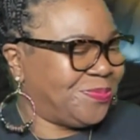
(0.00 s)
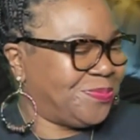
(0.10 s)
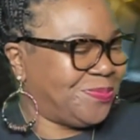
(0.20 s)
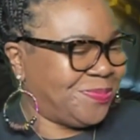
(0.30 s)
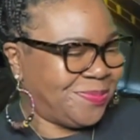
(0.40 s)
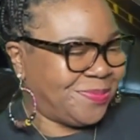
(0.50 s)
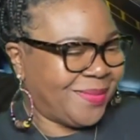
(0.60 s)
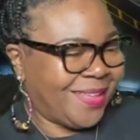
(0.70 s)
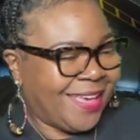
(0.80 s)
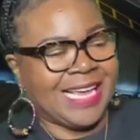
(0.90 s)
I done
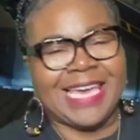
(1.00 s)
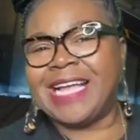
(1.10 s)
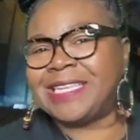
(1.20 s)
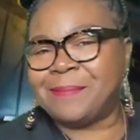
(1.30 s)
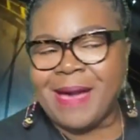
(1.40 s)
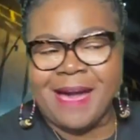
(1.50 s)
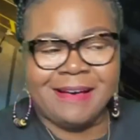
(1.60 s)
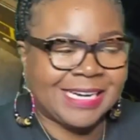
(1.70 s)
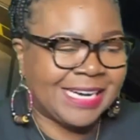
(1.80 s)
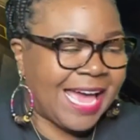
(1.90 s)
kicked him out, honey.
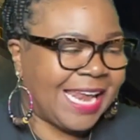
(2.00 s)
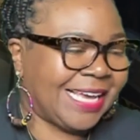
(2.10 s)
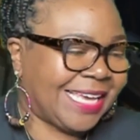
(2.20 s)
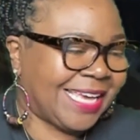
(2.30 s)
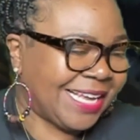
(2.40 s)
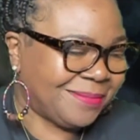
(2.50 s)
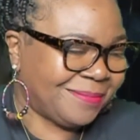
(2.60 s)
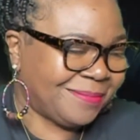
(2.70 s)
I done kicked him out.